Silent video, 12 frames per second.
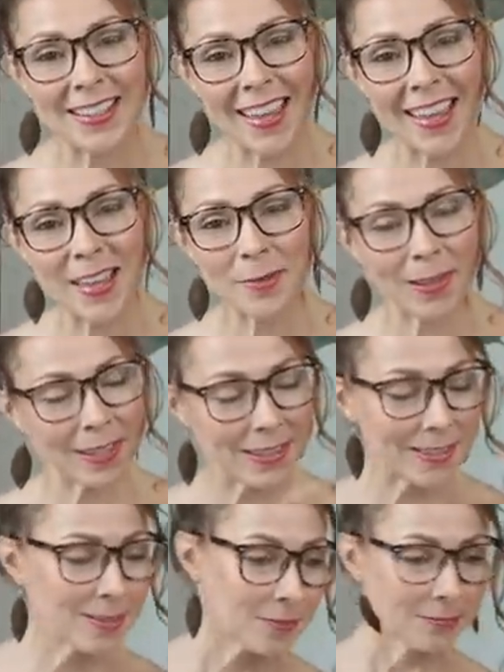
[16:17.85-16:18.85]
day
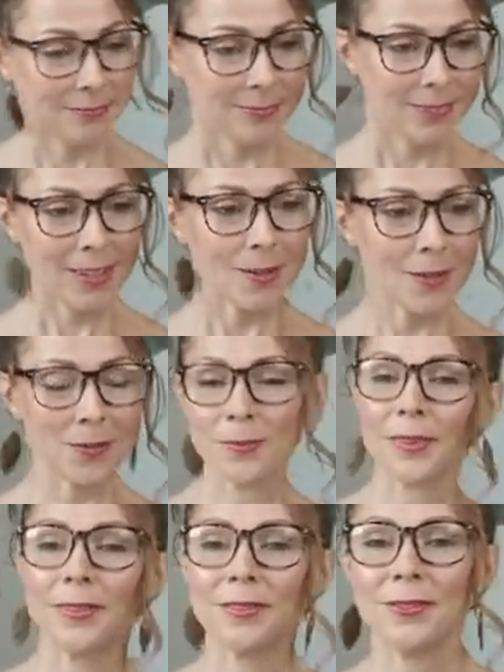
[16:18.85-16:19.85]
because, you know,
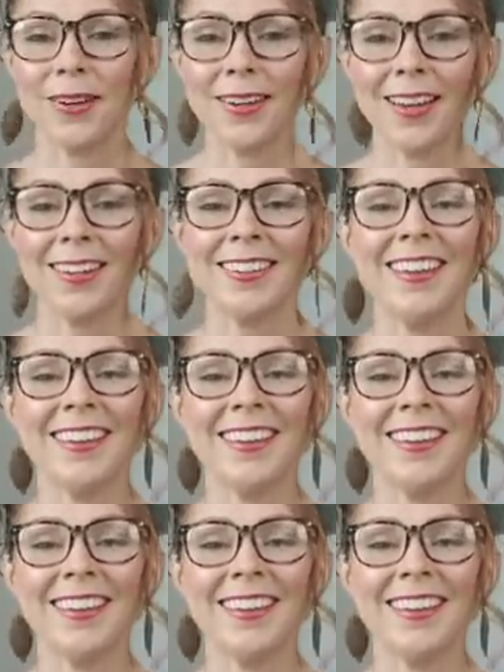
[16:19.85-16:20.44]
why not?